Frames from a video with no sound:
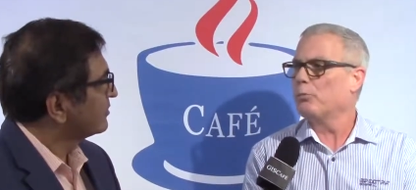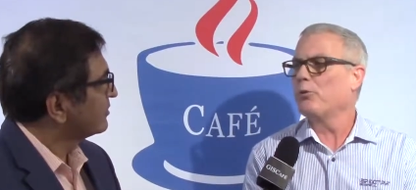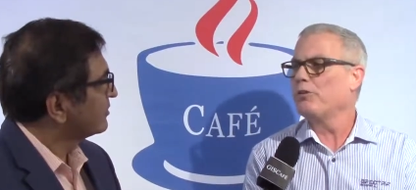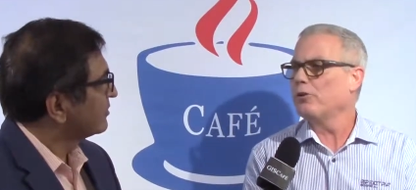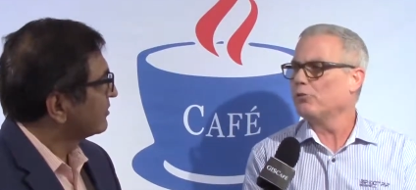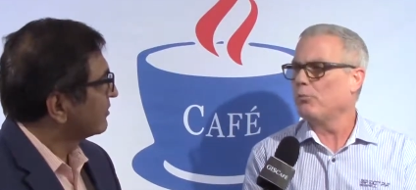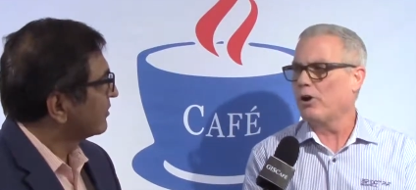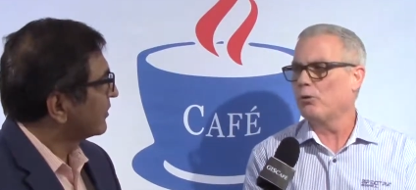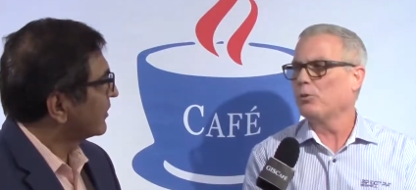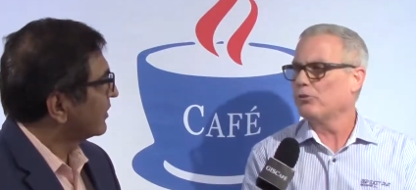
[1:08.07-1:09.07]
Speaker 1: previous
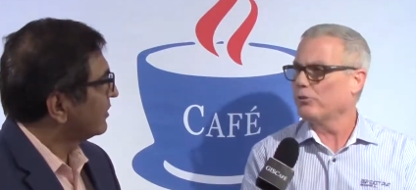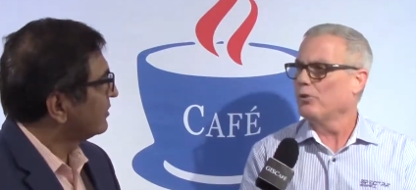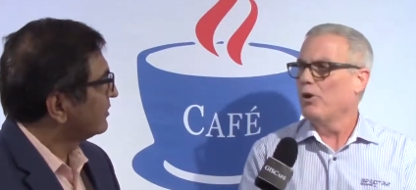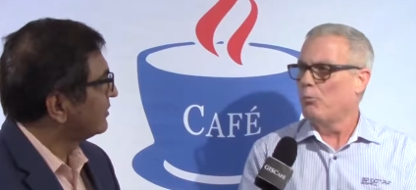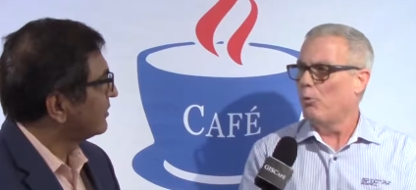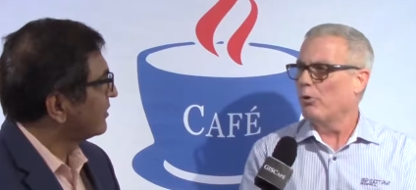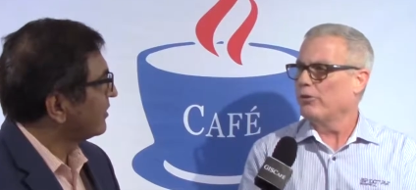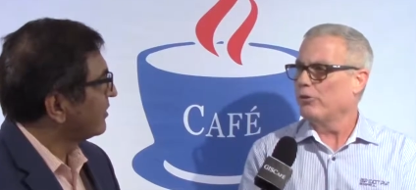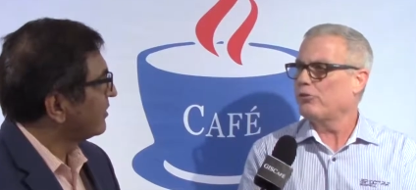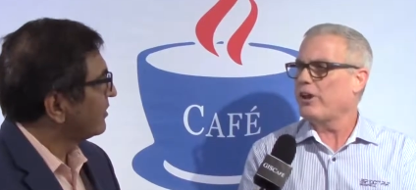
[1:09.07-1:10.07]
model, which is more in the
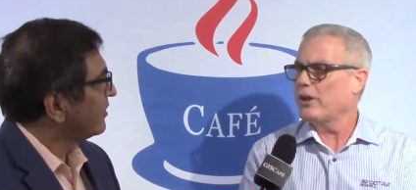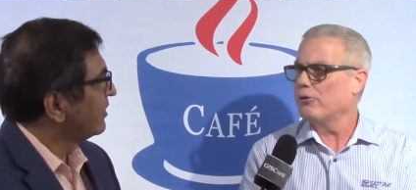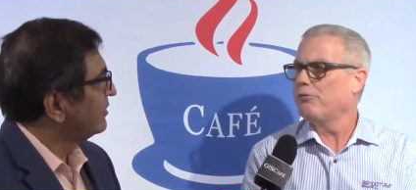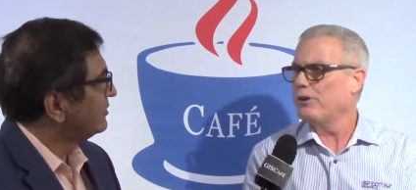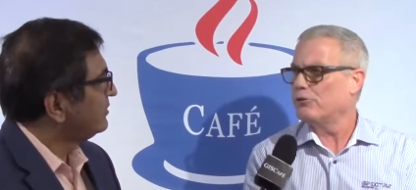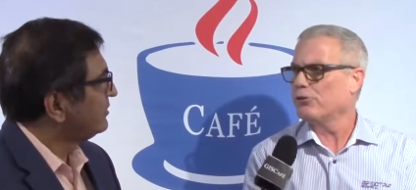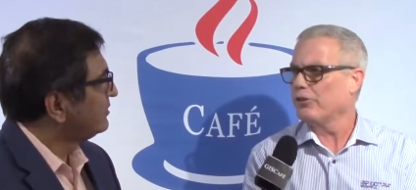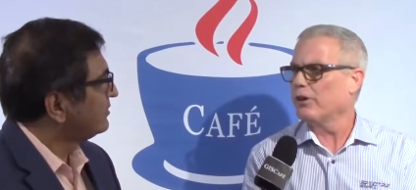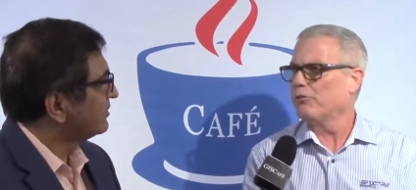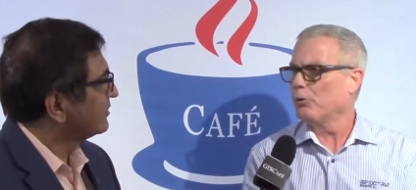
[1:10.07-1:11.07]
standard feature set
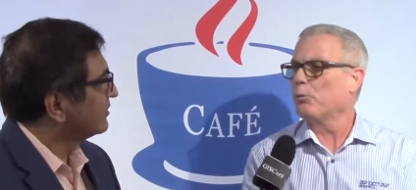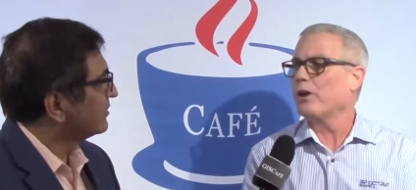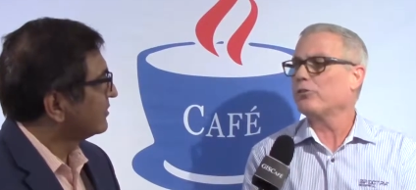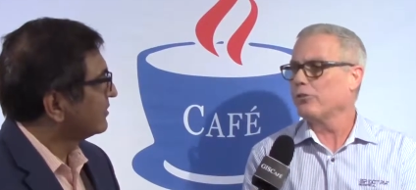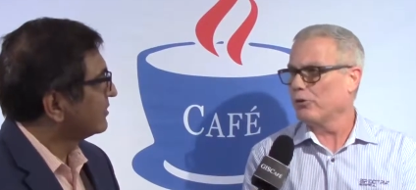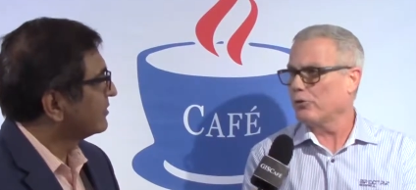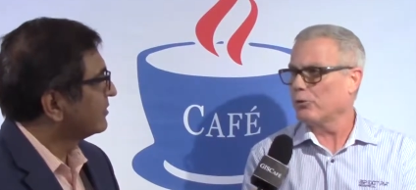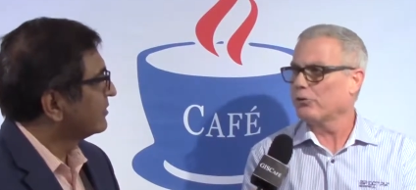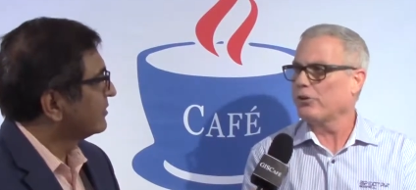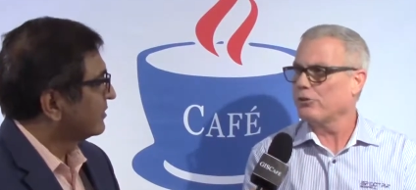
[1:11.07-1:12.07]
of the rest of the total
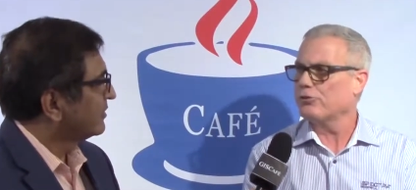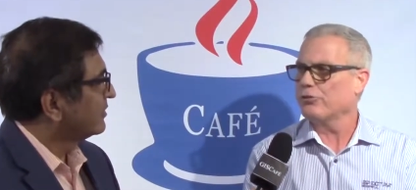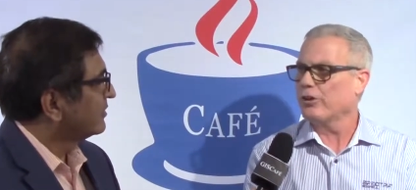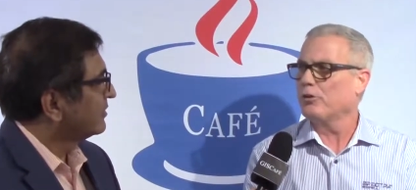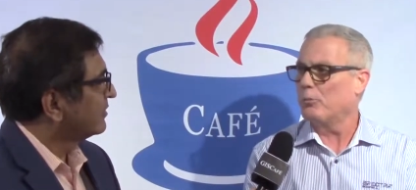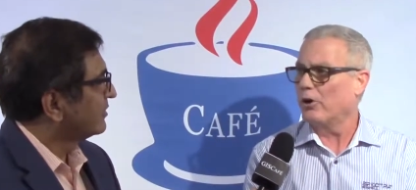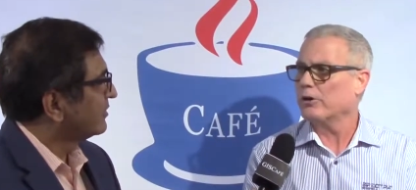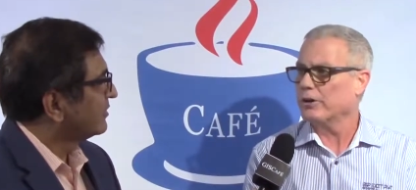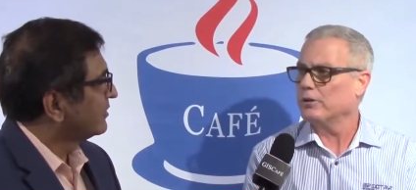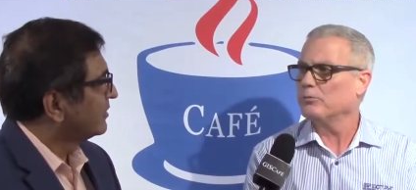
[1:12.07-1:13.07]
stations on the
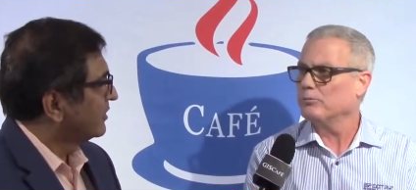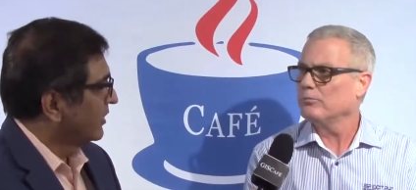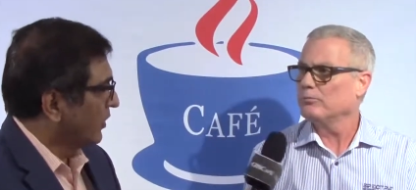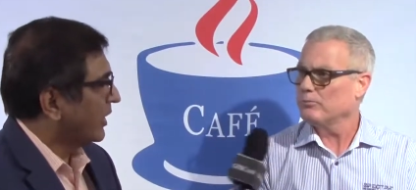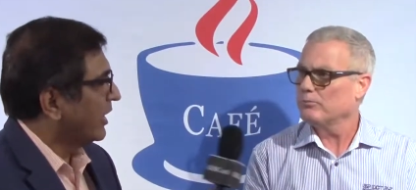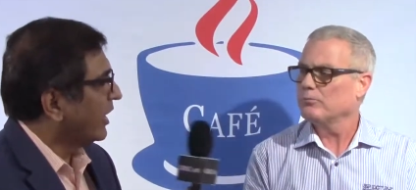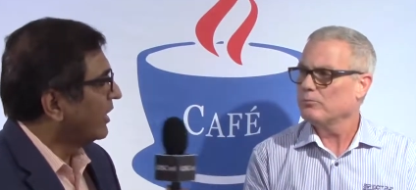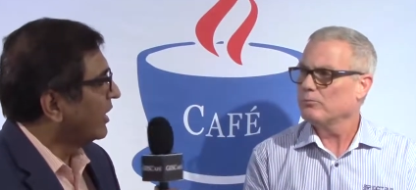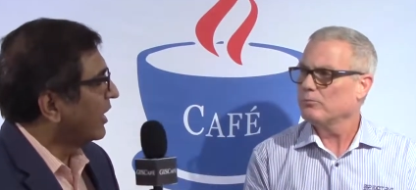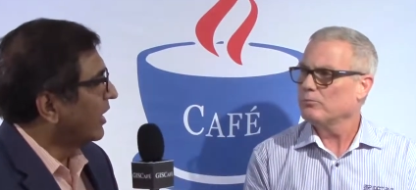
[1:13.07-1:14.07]
market. Okay, and
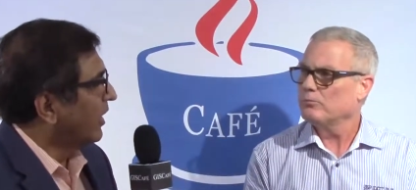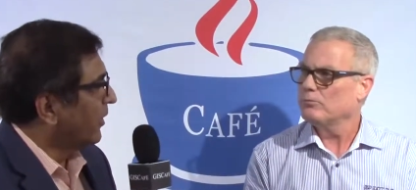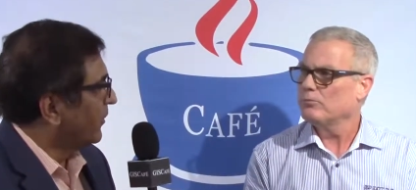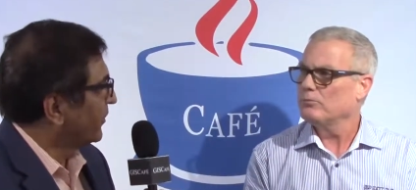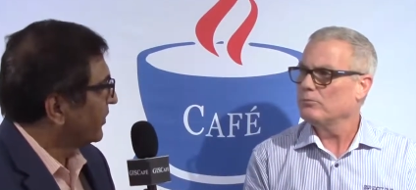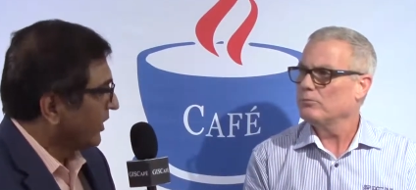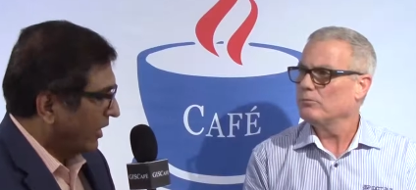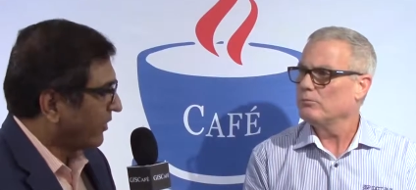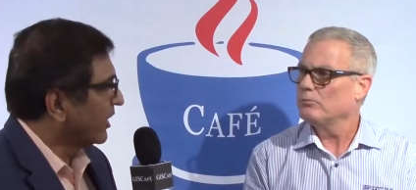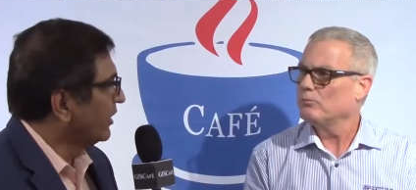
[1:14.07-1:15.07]
Speaker 2: um, I
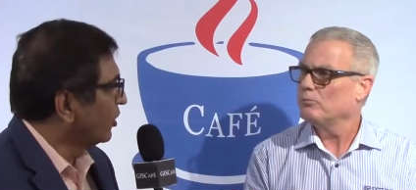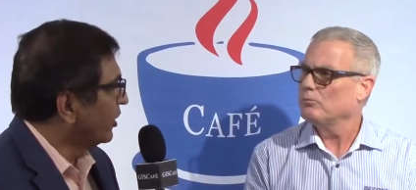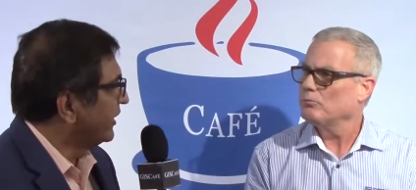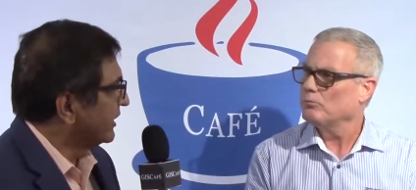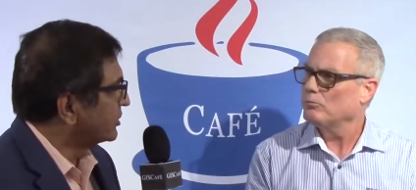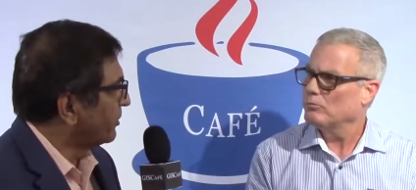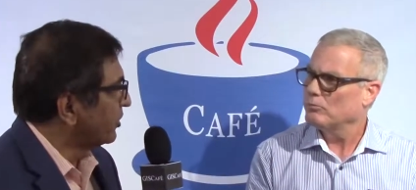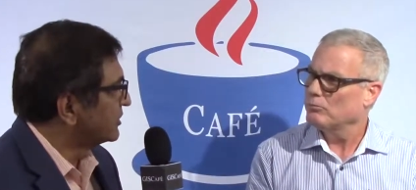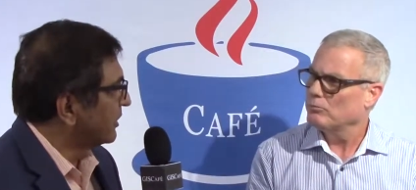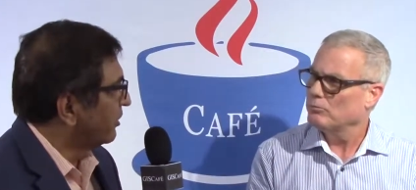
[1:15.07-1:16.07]
think you already touched upon
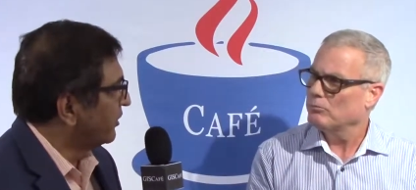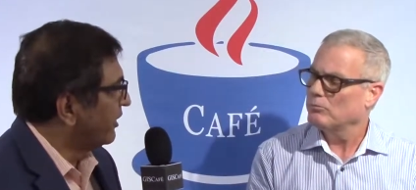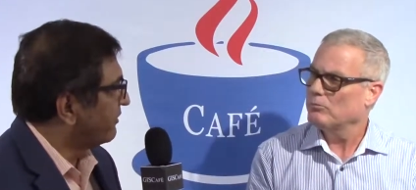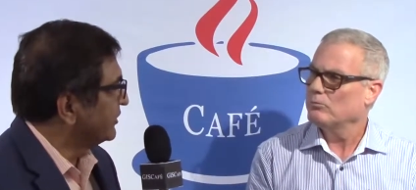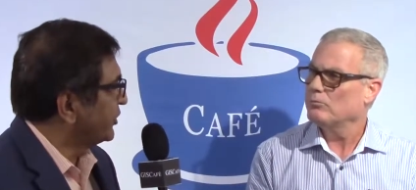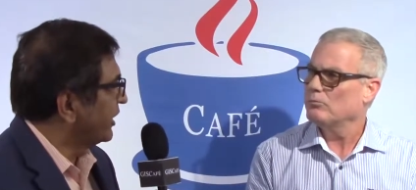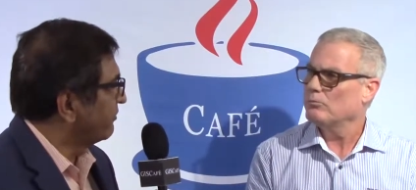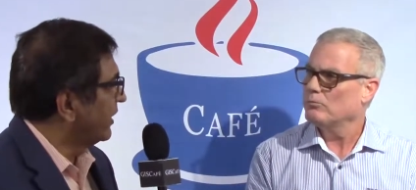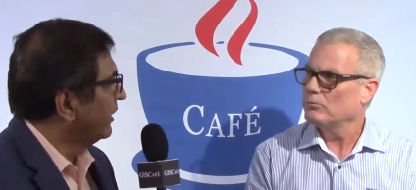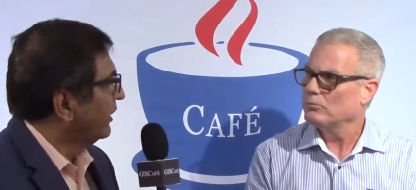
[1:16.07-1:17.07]
some of the differentiating
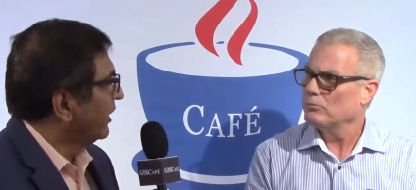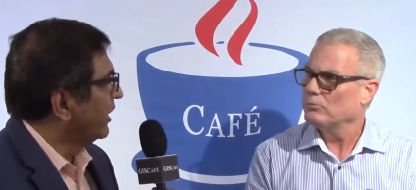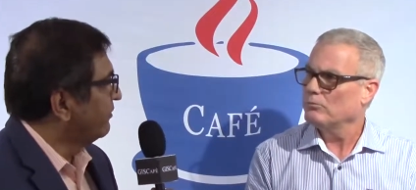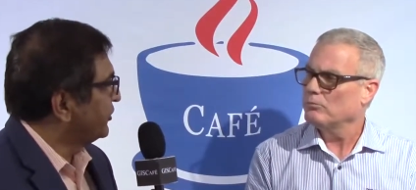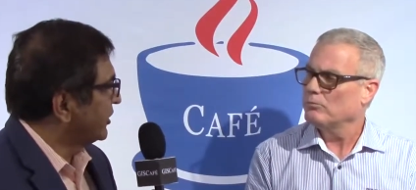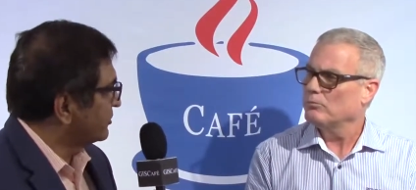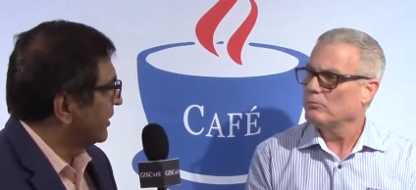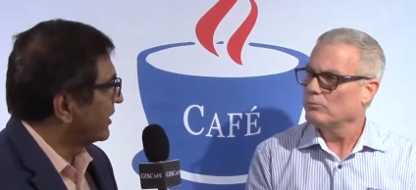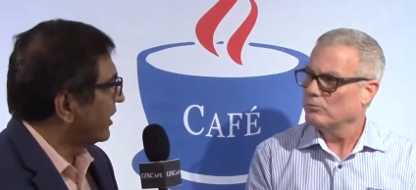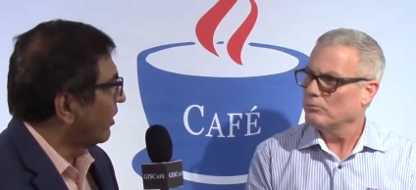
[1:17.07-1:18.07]
uh, features,
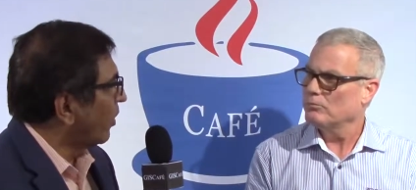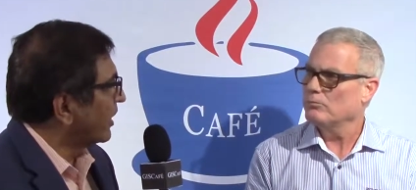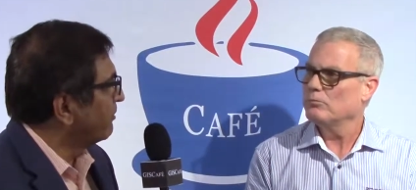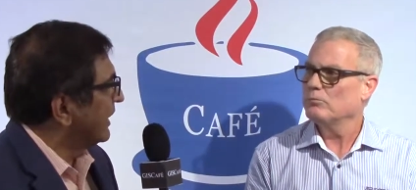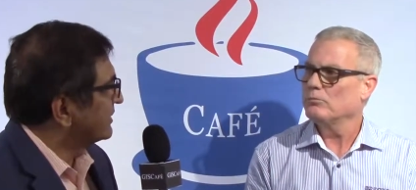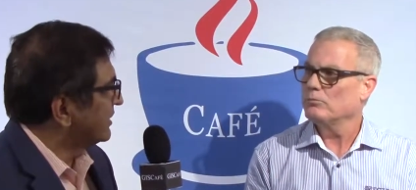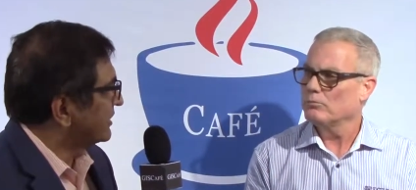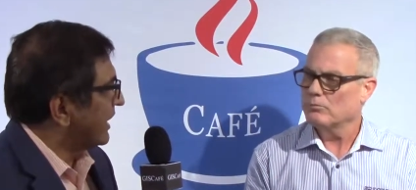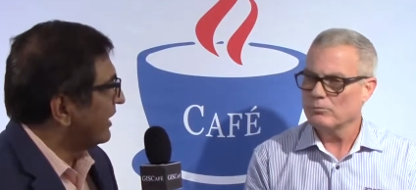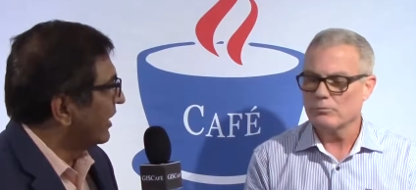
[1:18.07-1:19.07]
but uh, what makes it
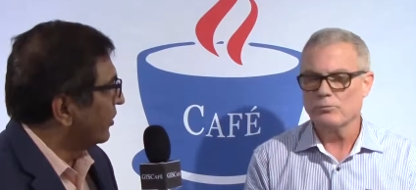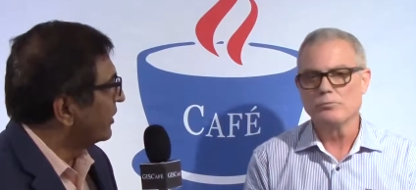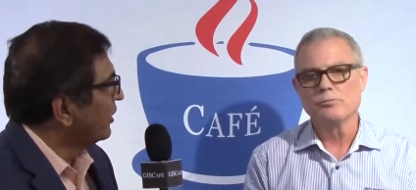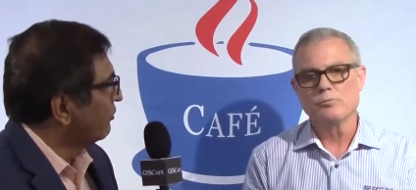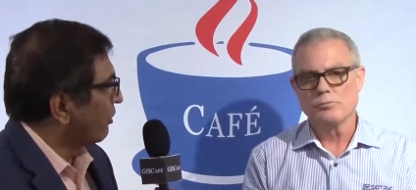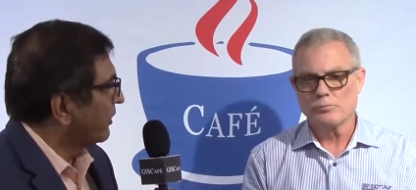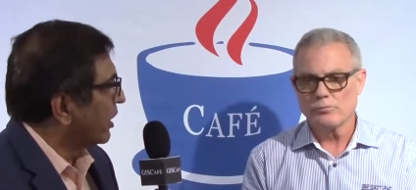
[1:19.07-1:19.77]
stand out from the